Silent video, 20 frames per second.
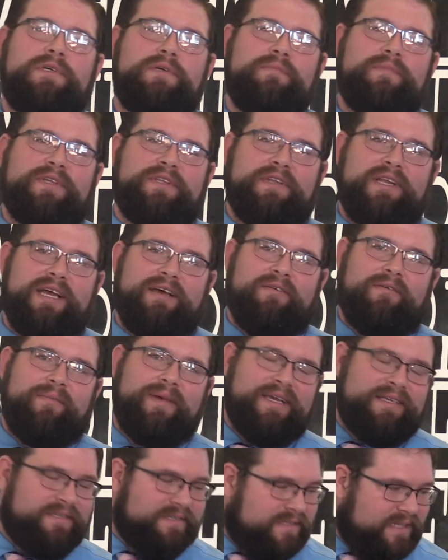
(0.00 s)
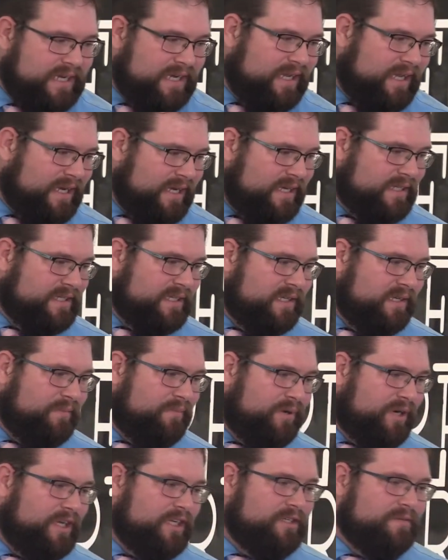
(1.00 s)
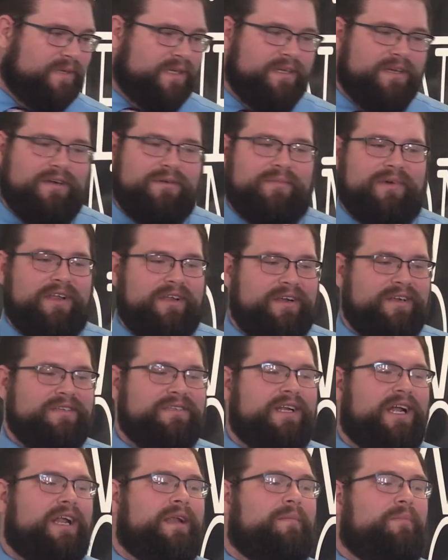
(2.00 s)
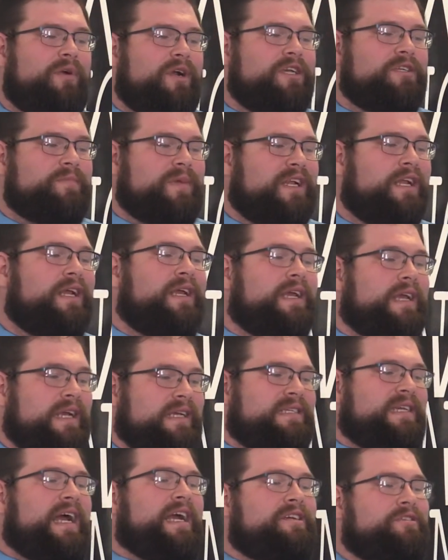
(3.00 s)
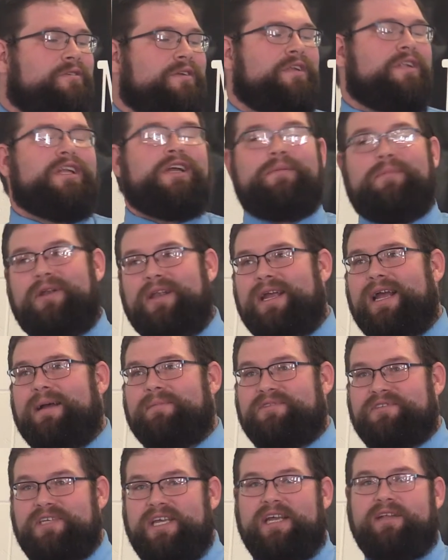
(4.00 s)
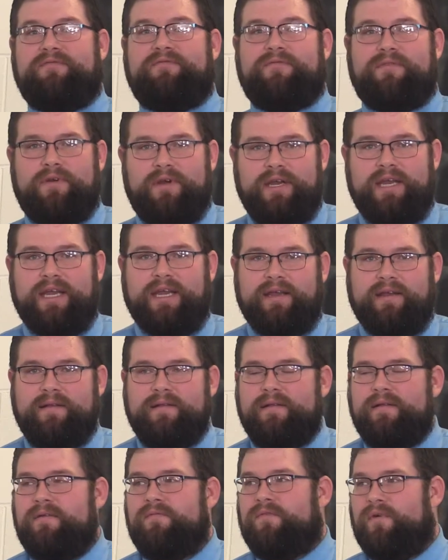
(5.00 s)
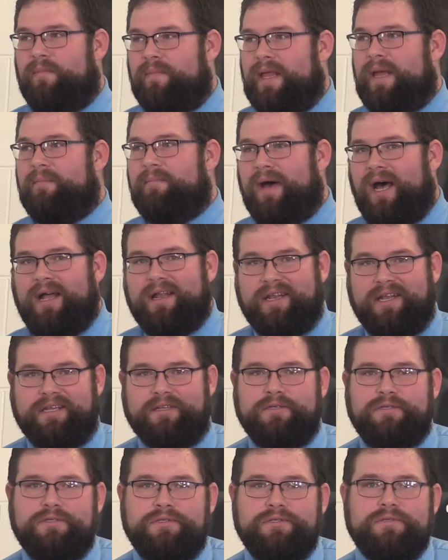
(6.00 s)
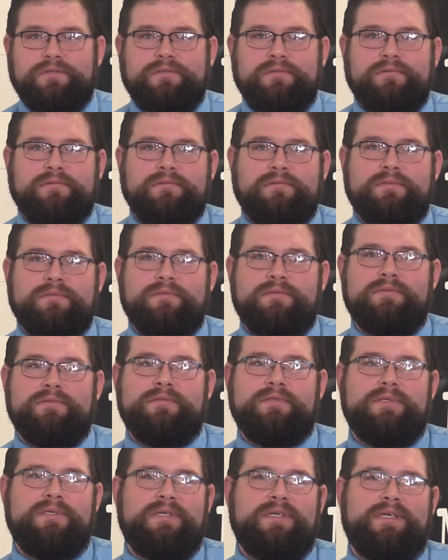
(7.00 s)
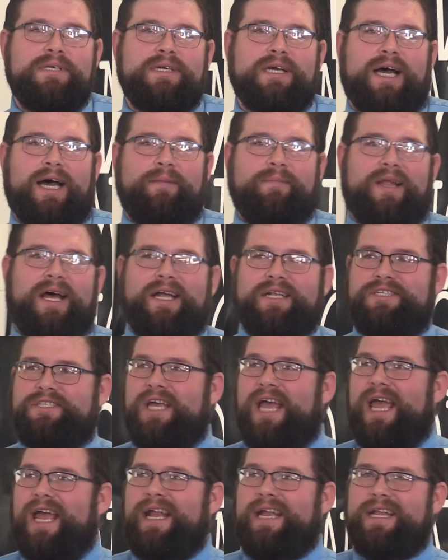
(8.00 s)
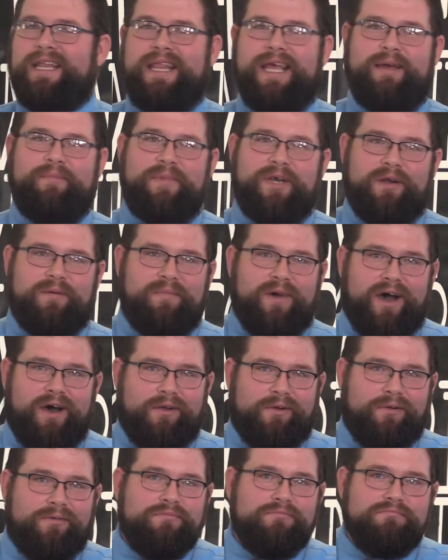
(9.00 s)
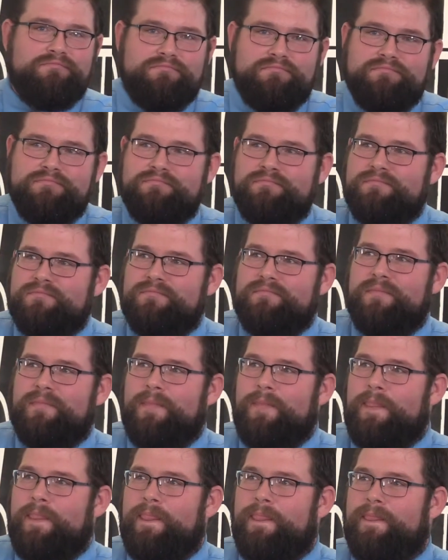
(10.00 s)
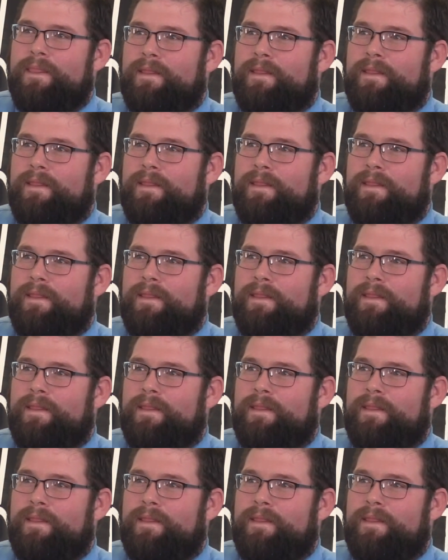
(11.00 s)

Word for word: But the devil makes it sound like it's an imprisonment. No, brother, it's not imprisonment. It's actually liberty. I'm set free from that bondage. I'm not chained to that beer bottle. That's right.